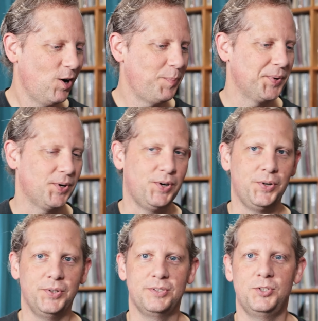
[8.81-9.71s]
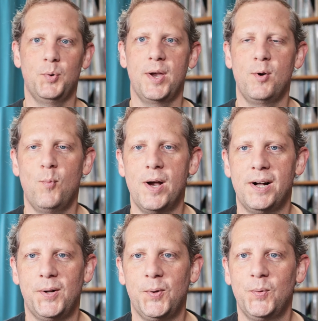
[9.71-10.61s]
Hope you're all doing
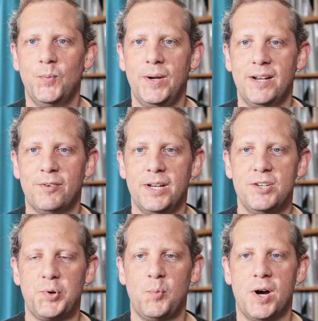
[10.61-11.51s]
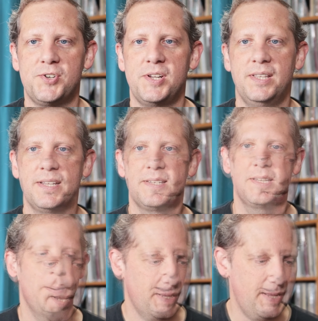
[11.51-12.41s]
well whenever it is you're watching this.